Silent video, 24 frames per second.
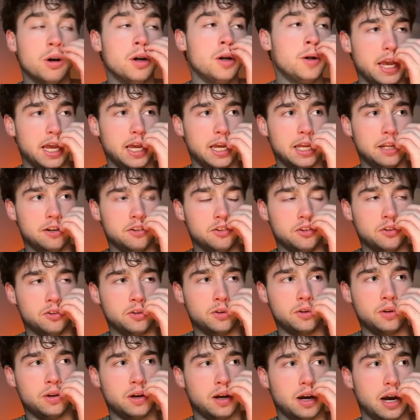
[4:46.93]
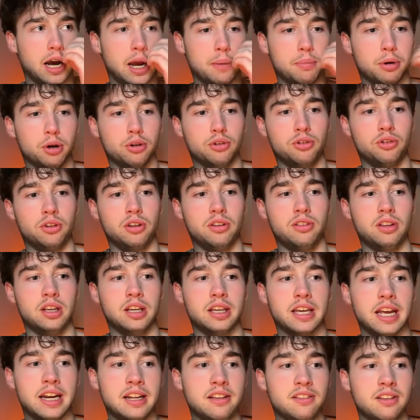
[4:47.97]
And I personally think
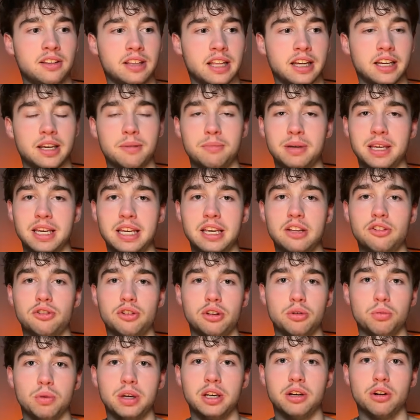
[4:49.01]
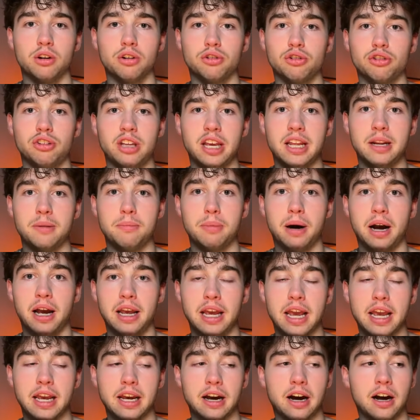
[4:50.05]
anything that can be easily regurgitated by
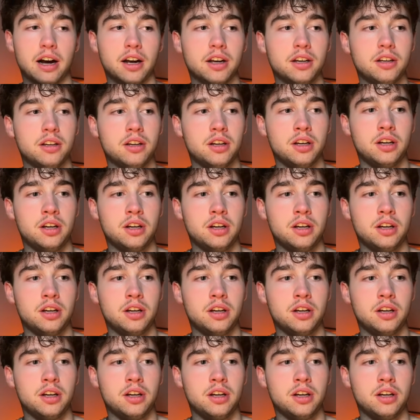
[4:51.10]
AI